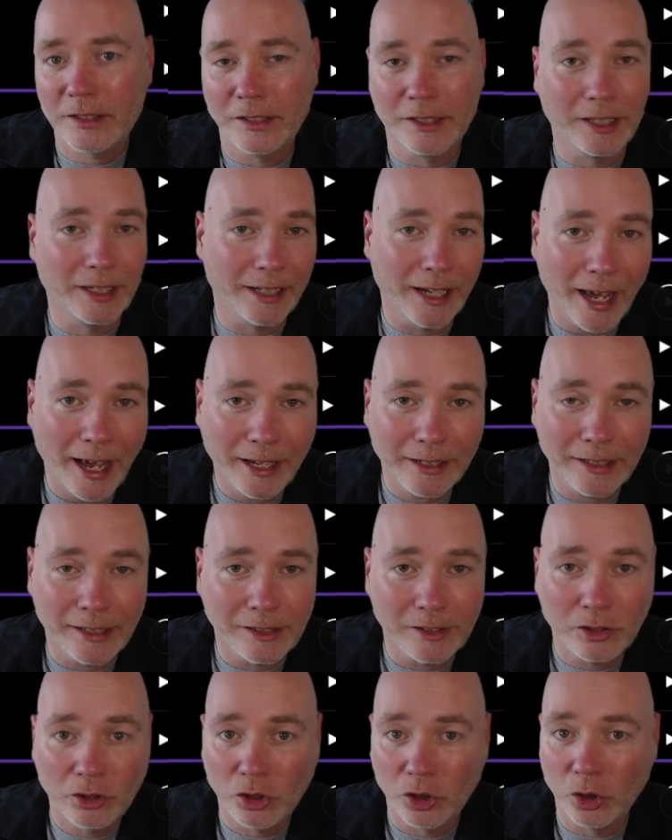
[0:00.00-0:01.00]
You can add it
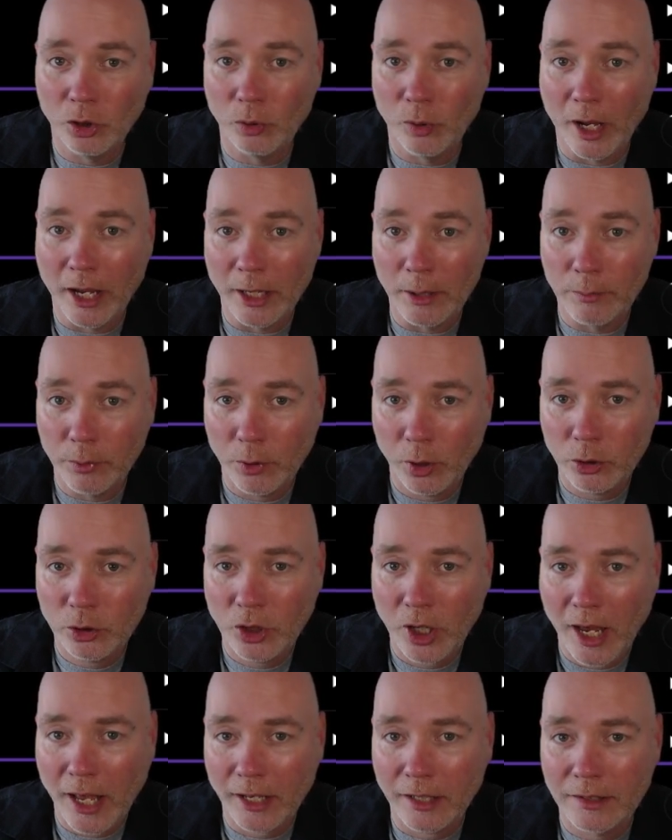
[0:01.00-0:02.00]
to a
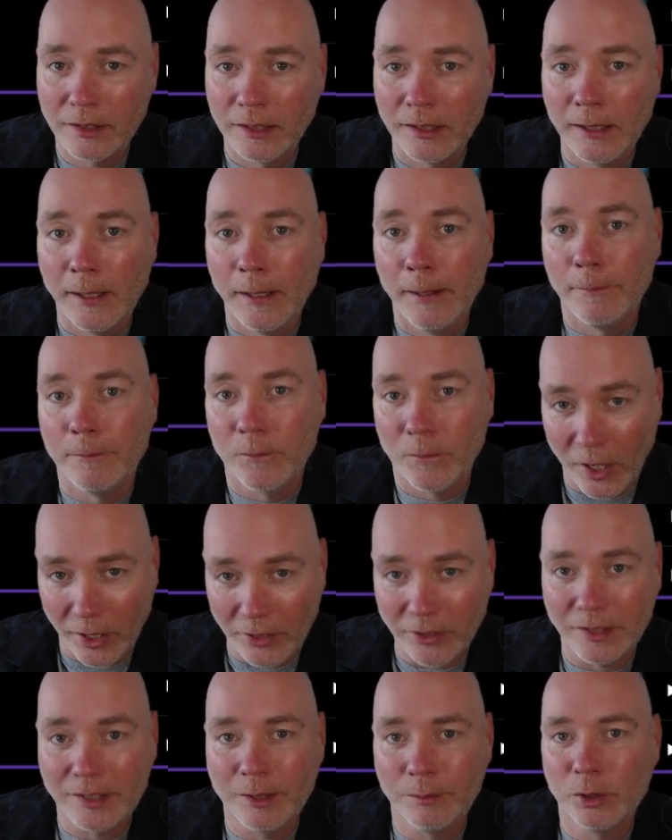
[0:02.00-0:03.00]
project, find
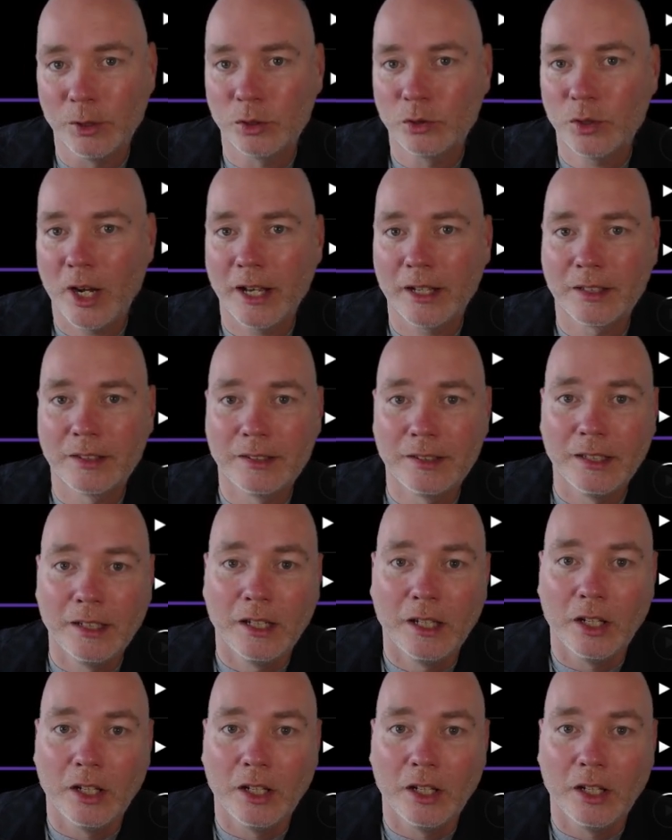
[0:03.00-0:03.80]
the similar tracks.